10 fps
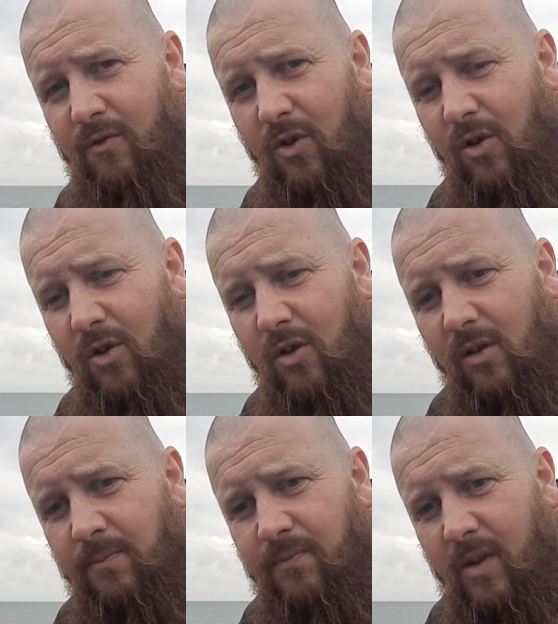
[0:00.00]
for
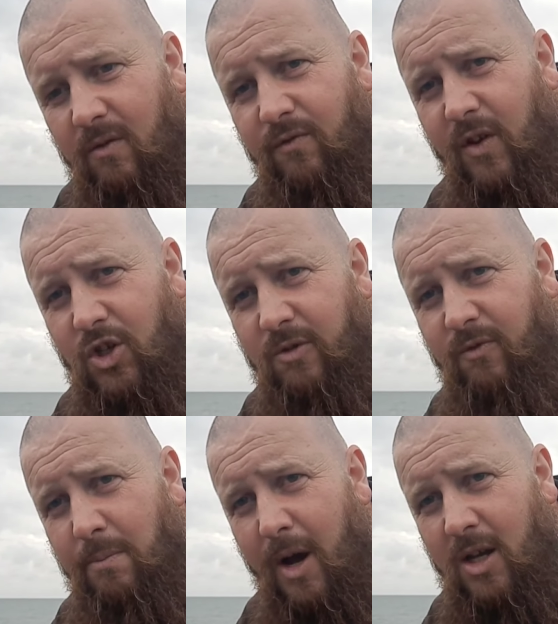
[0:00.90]
fishing
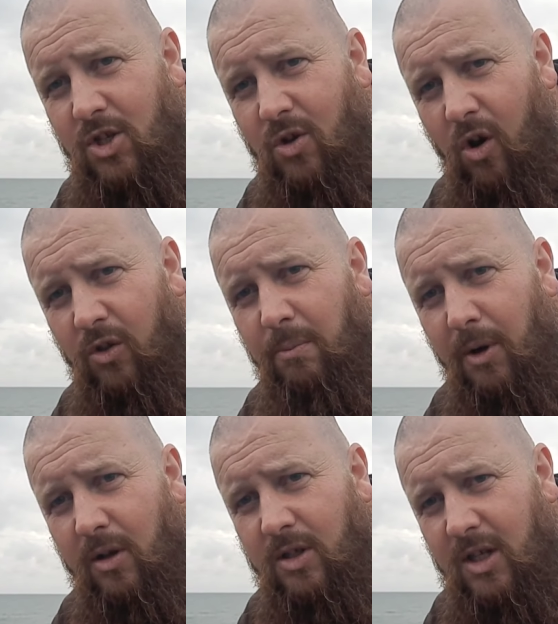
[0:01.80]
for bass on the
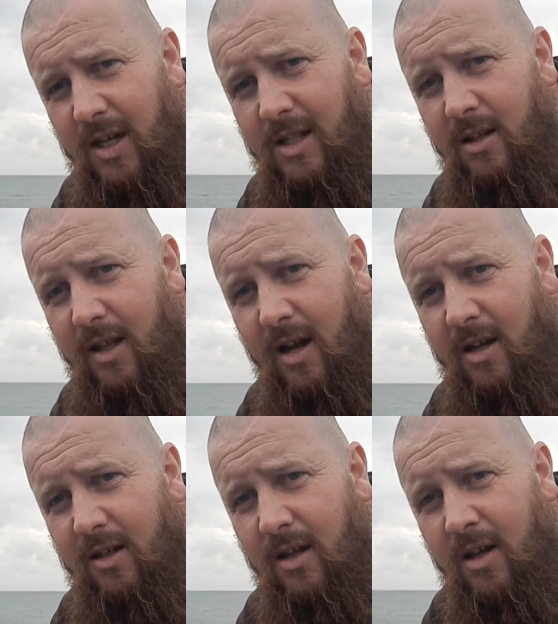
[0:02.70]
plugs in the
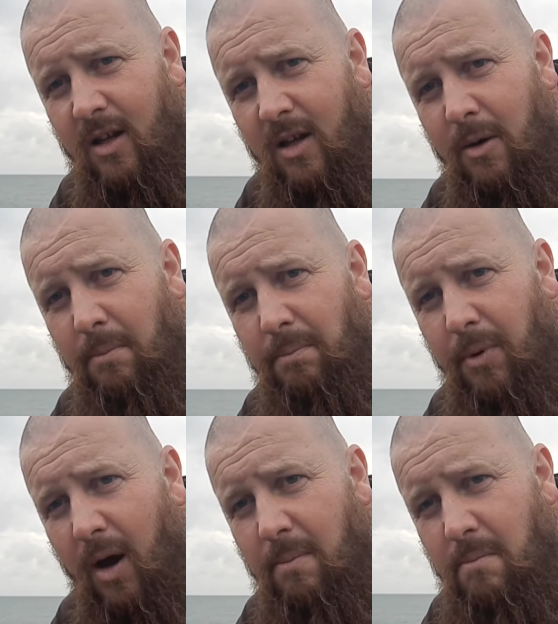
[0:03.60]
dark,
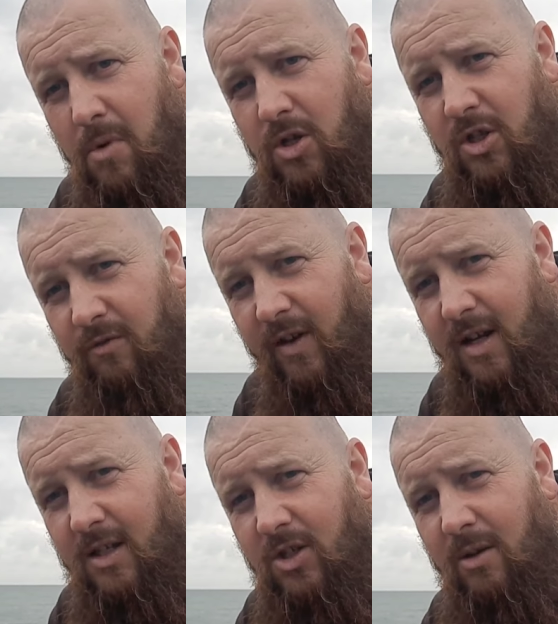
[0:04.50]
but I must
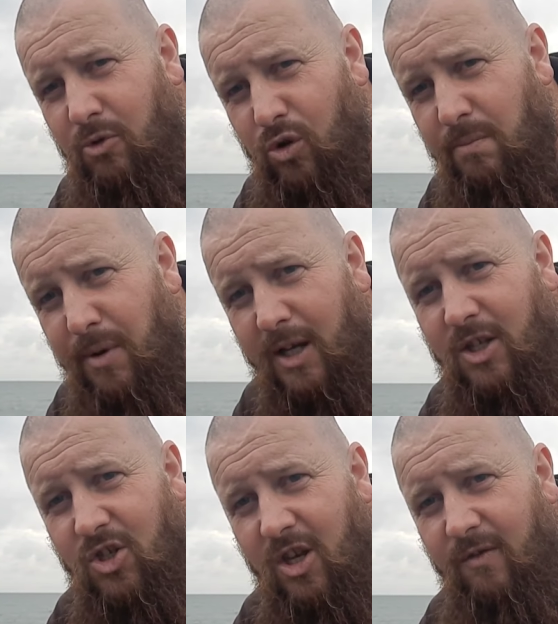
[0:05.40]
advise, I'm going back
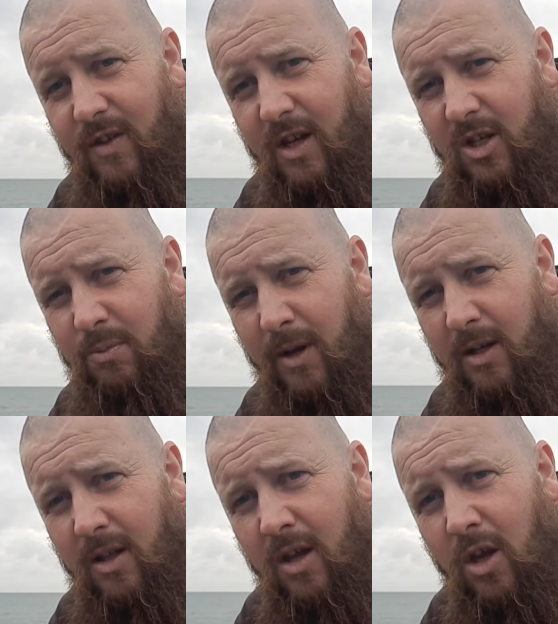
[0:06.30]
to the safety aspect,
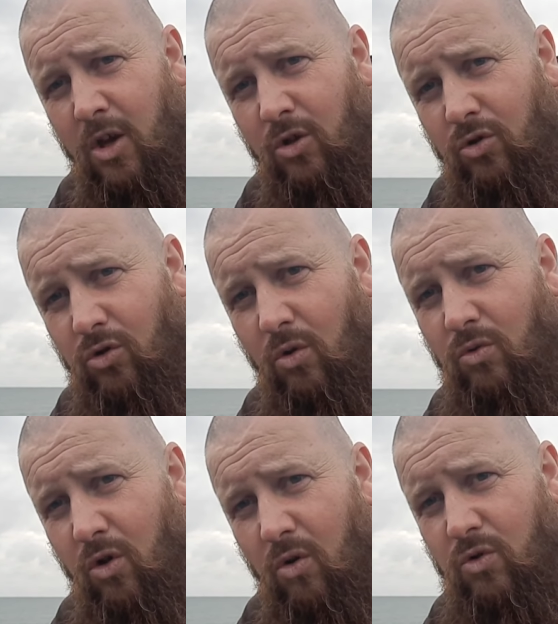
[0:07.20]

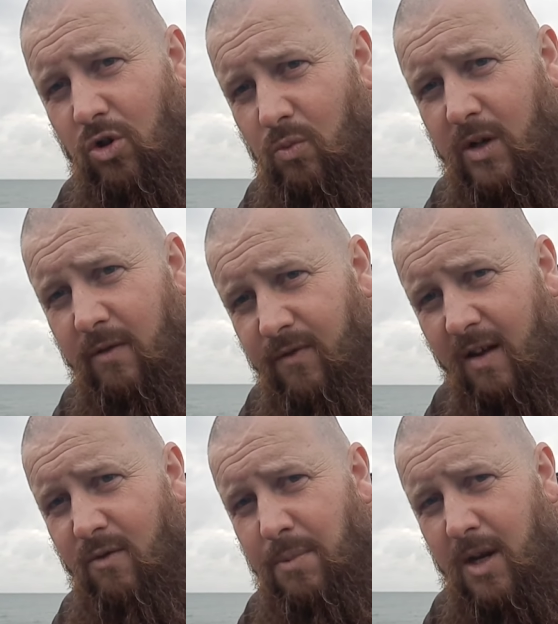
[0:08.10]
don't go somewhere you've
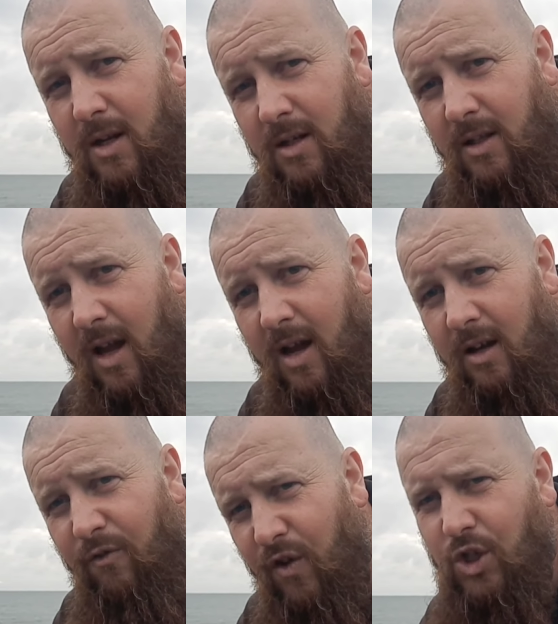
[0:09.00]
never been in the
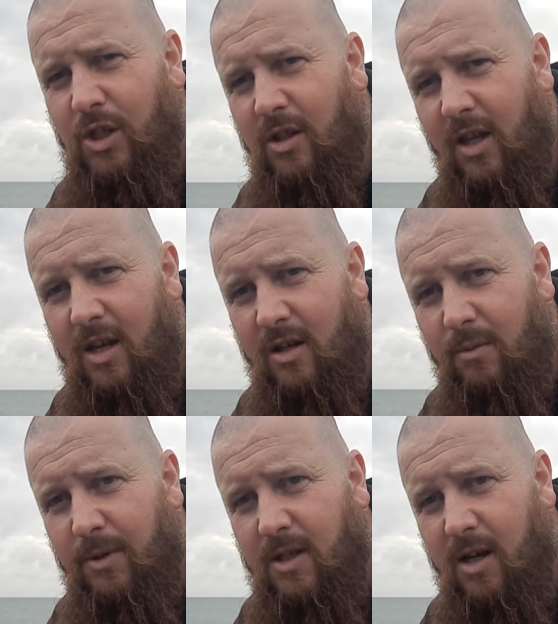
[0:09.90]
dark. Fish it in the day a
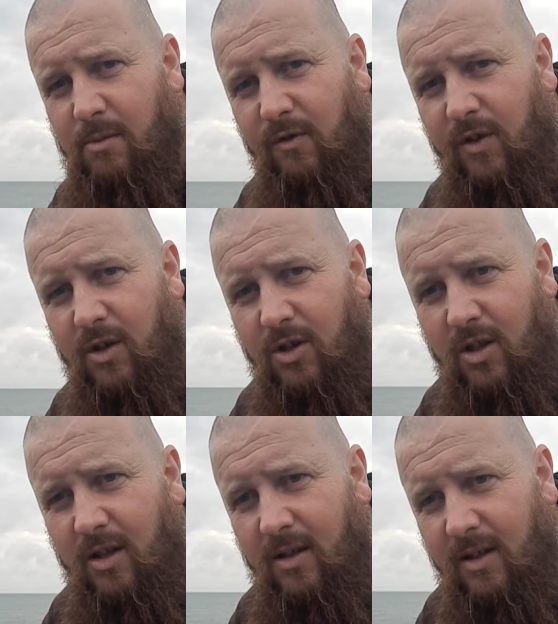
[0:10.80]
couple of times first,
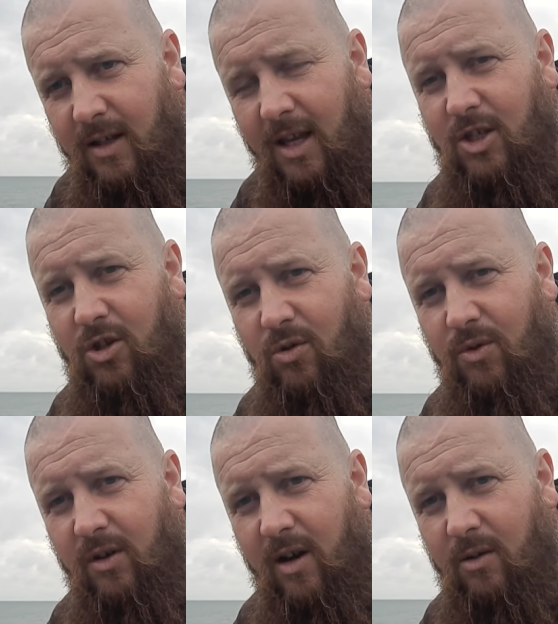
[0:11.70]
get to know
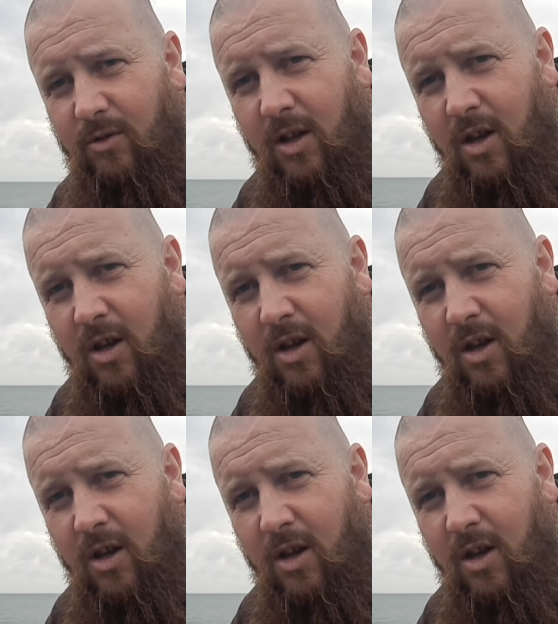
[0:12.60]
the ground,